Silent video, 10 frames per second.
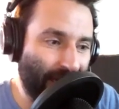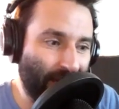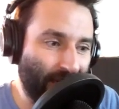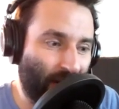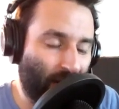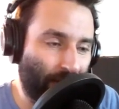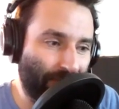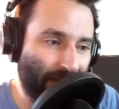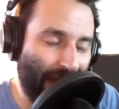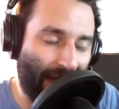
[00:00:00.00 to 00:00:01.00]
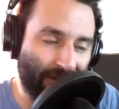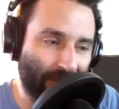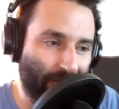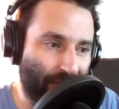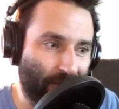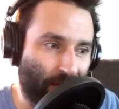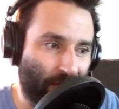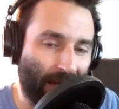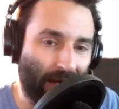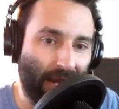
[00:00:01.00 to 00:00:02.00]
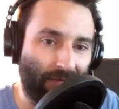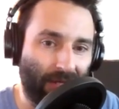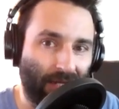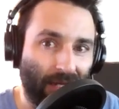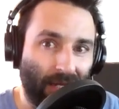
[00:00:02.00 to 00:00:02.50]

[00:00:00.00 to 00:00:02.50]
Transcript: you know, having those sheets prepared, having